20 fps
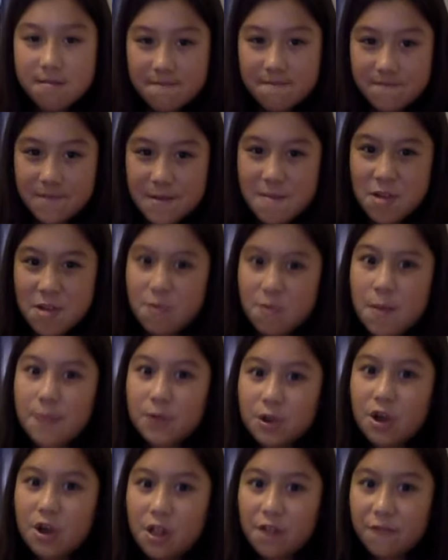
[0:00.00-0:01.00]
But most people
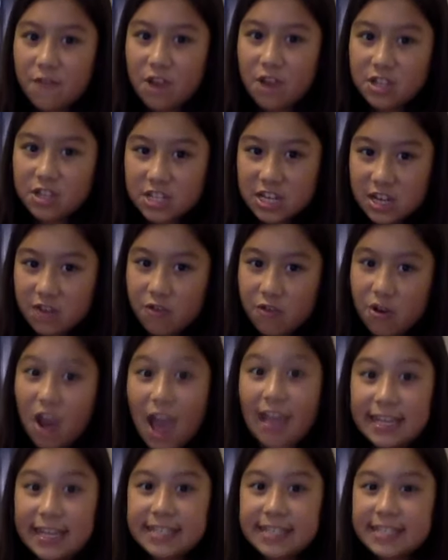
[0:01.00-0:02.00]
call it frosting or
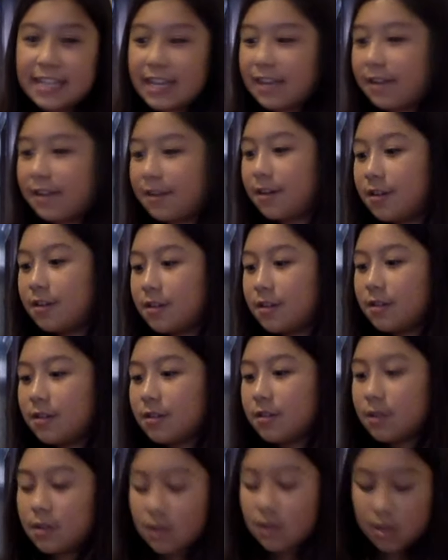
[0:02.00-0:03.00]
icing.
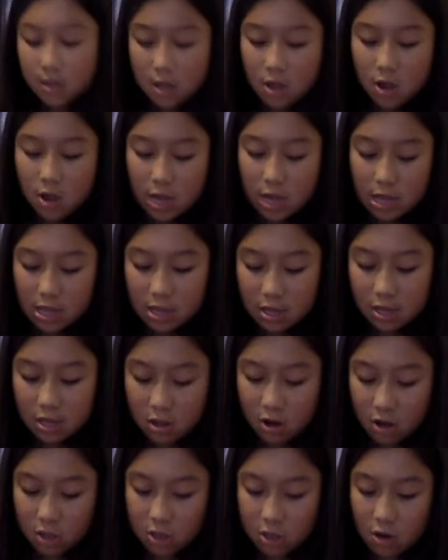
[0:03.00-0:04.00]
Okay, this is
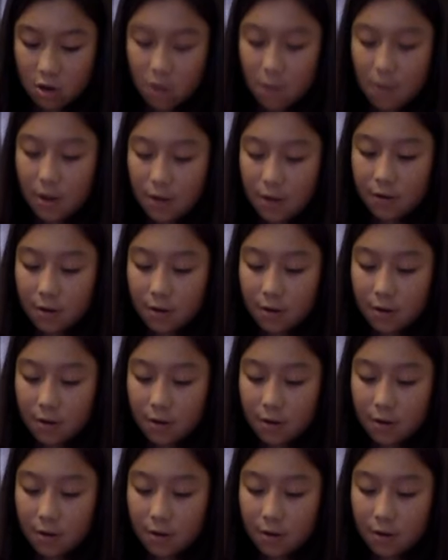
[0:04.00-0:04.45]
hard to open.